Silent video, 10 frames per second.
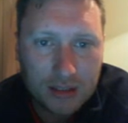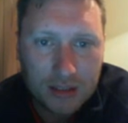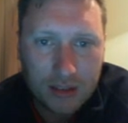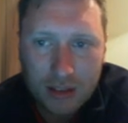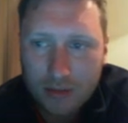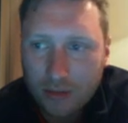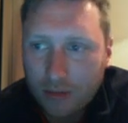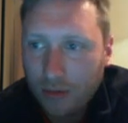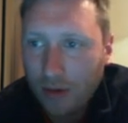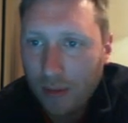signed
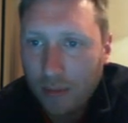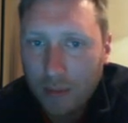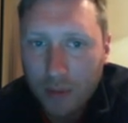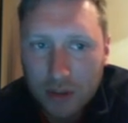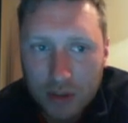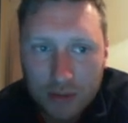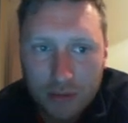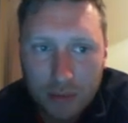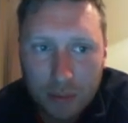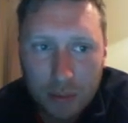from we signed him
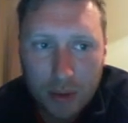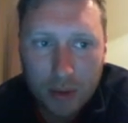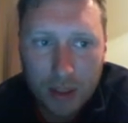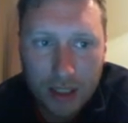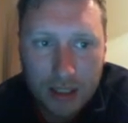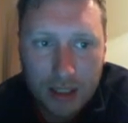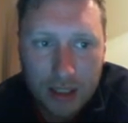from Burnley.